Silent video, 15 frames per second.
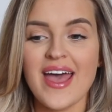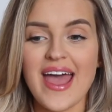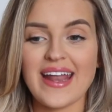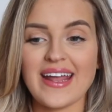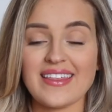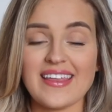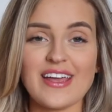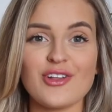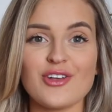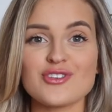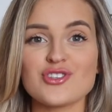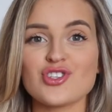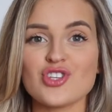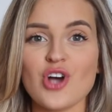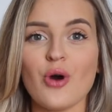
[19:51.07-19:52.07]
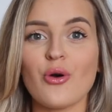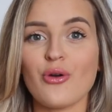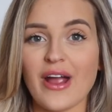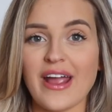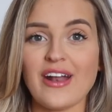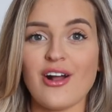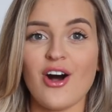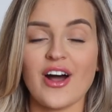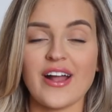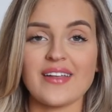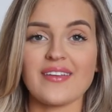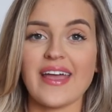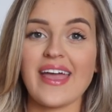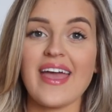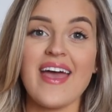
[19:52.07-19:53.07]
And I think it looks so great on
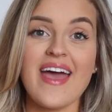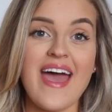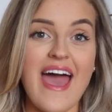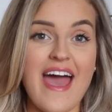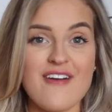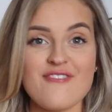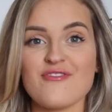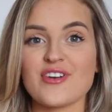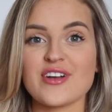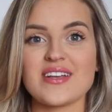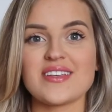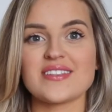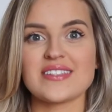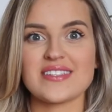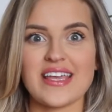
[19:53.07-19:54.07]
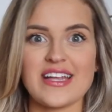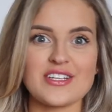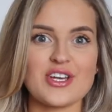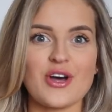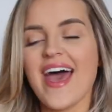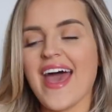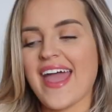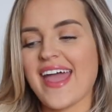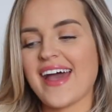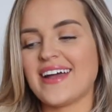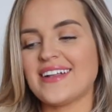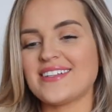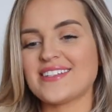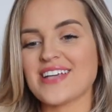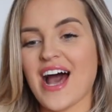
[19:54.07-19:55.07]
like every skin tone.
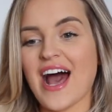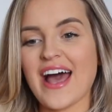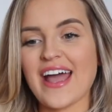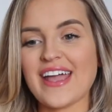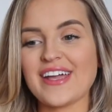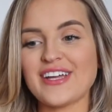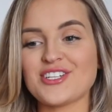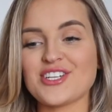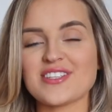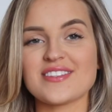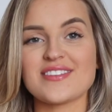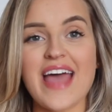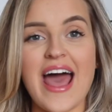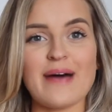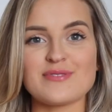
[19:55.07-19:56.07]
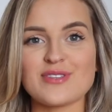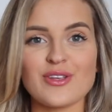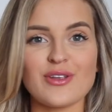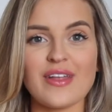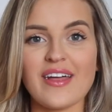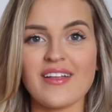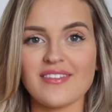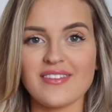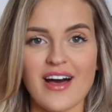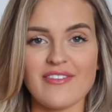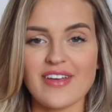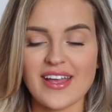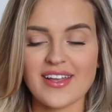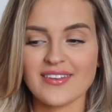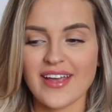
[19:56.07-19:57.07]
And I just absolutely love
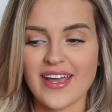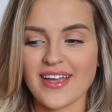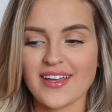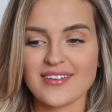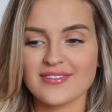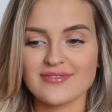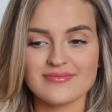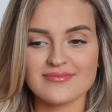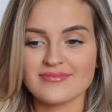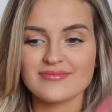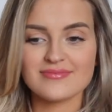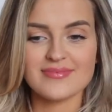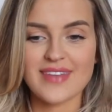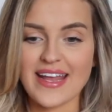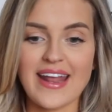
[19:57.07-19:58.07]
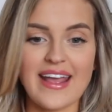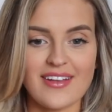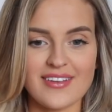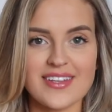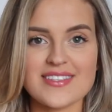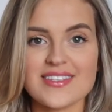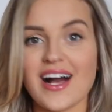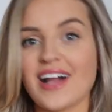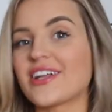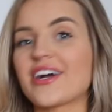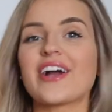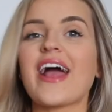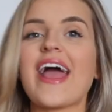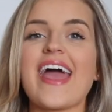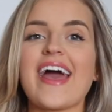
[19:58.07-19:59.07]
it. Like, they nailed this
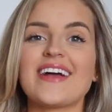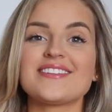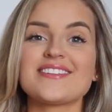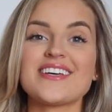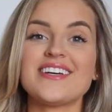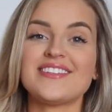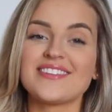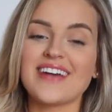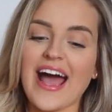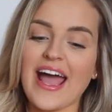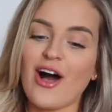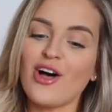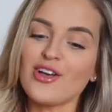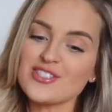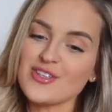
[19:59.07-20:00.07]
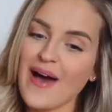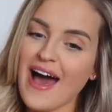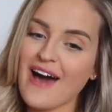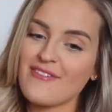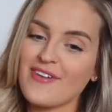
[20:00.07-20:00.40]
color. And I also have